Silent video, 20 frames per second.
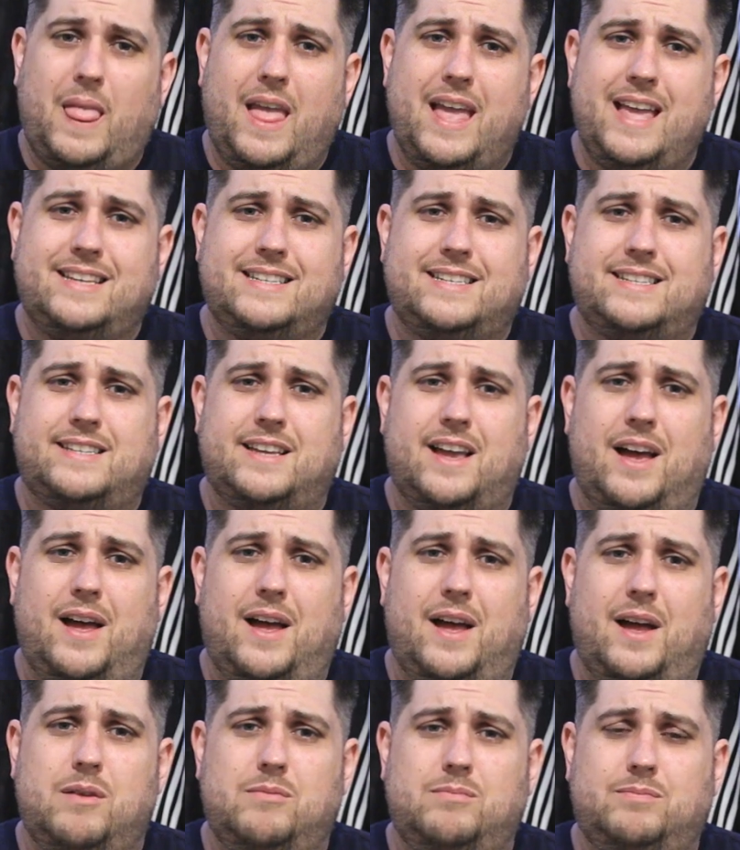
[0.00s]
it's.
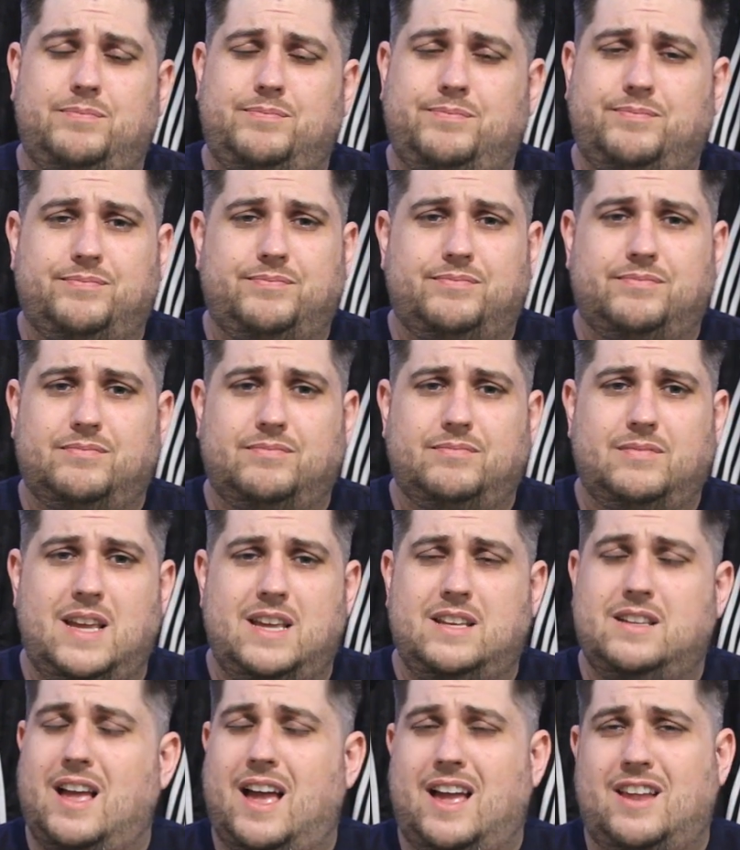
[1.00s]
Um,
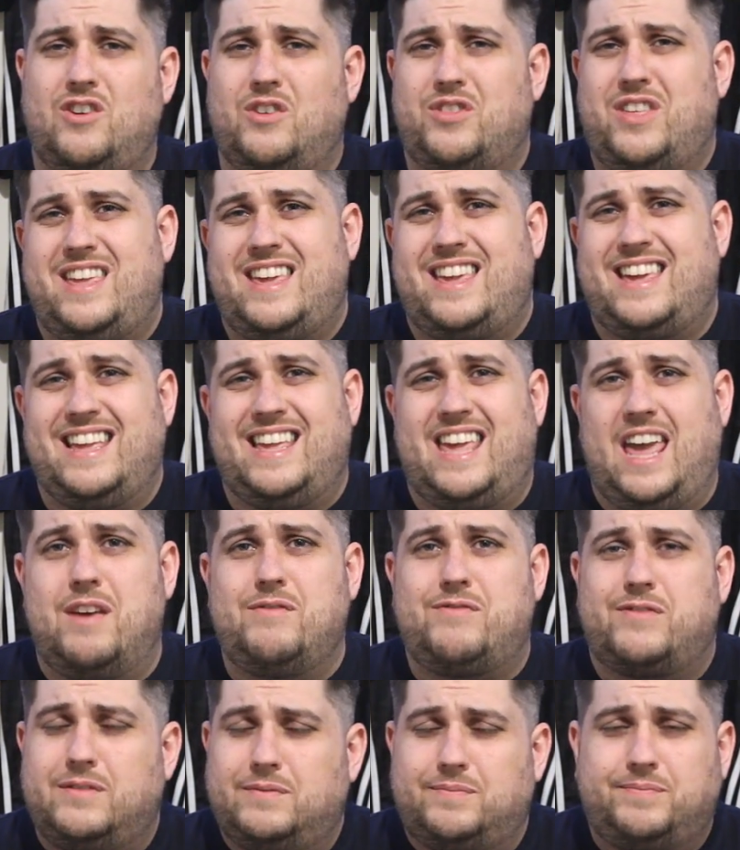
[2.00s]
it, I don't think you can
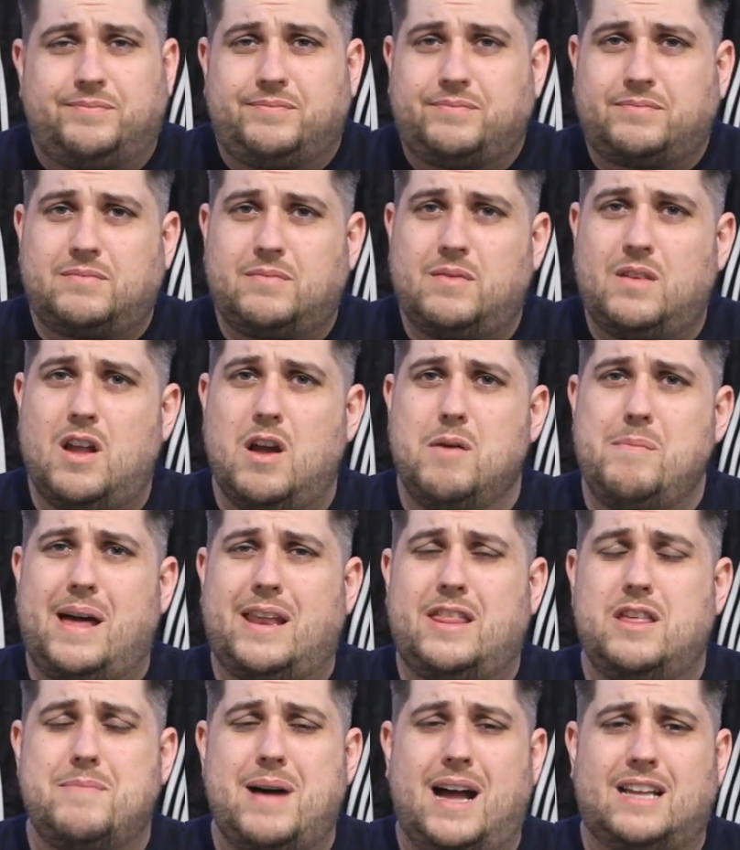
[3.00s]
give a
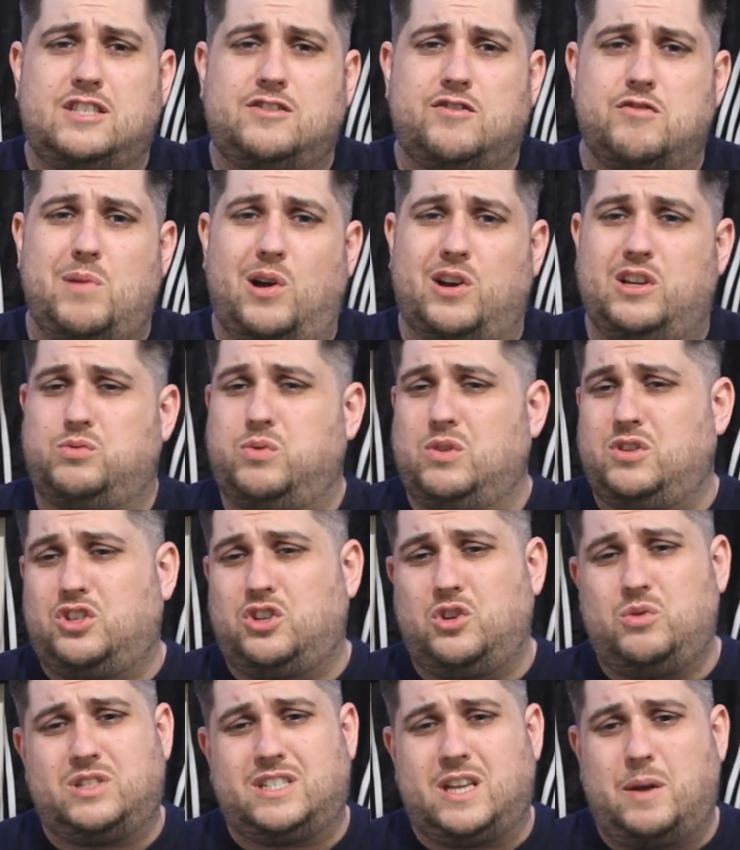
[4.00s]
man of the match, if I'm honest, with
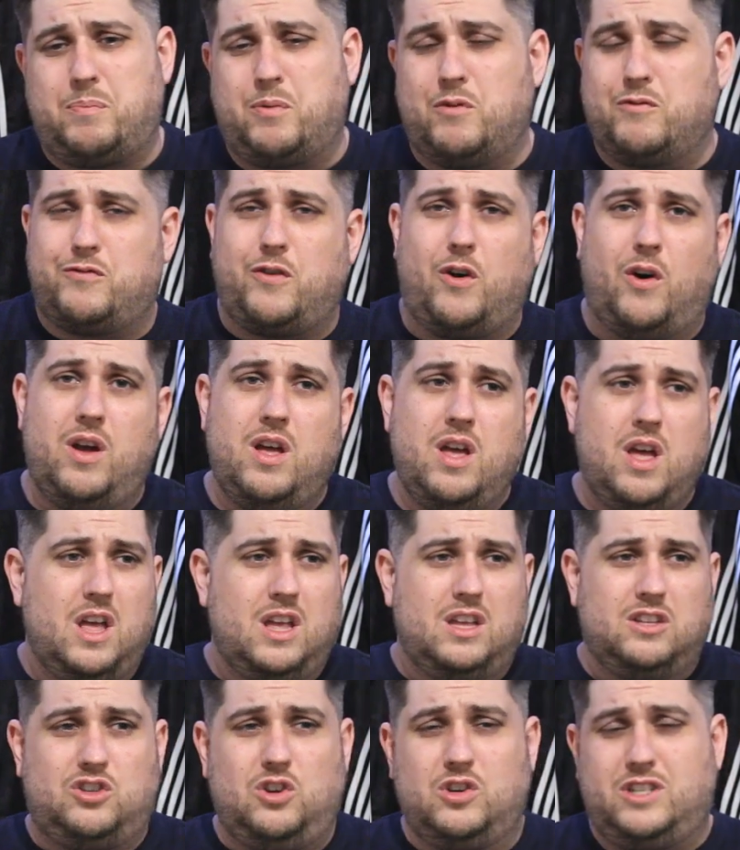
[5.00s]
two separate fo
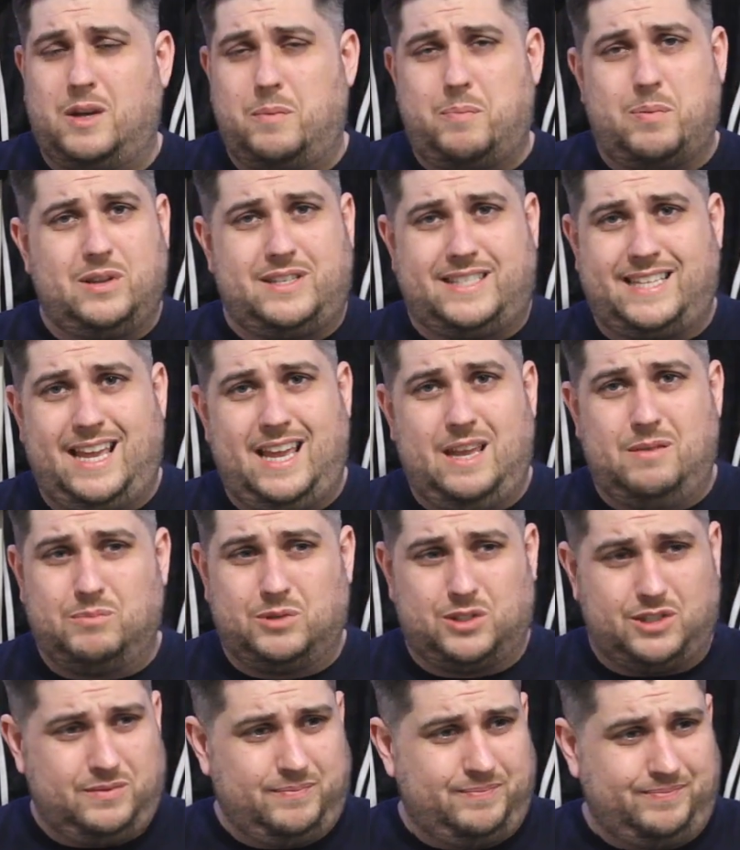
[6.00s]
two separate
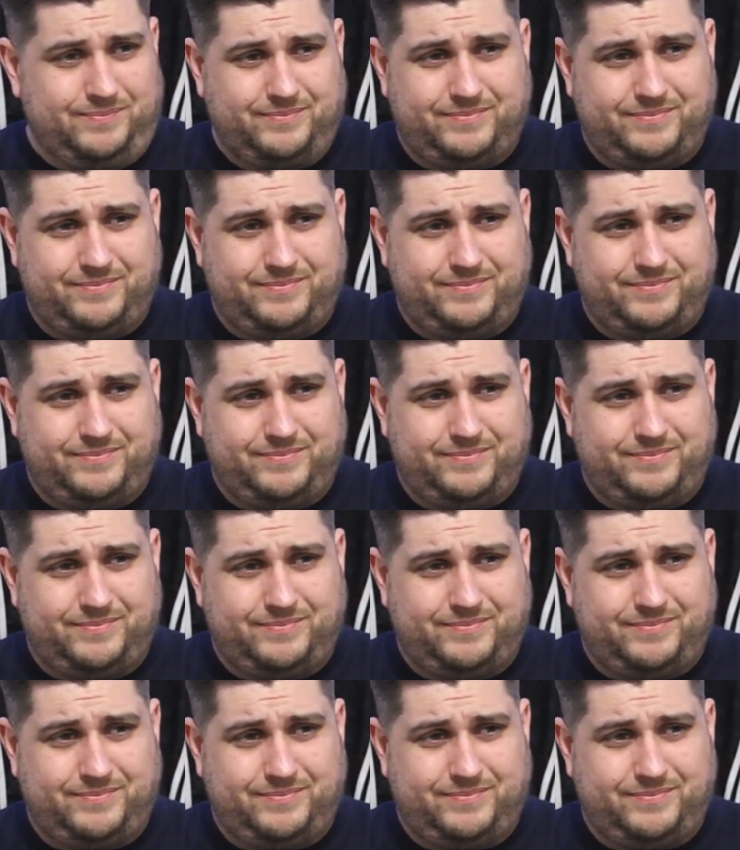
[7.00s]
teams.